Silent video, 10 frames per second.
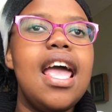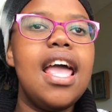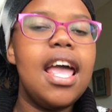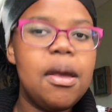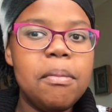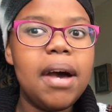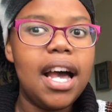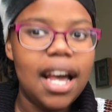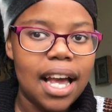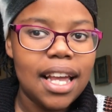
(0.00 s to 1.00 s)
am
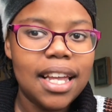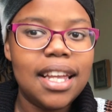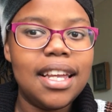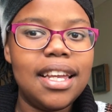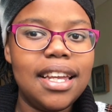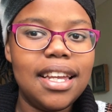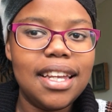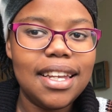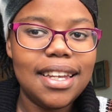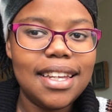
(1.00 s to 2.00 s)
I
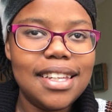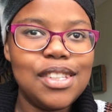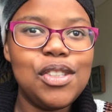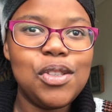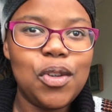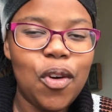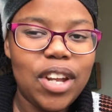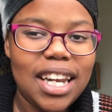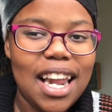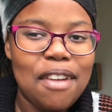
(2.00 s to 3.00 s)
strong
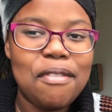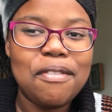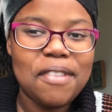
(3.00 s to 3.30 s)
enough?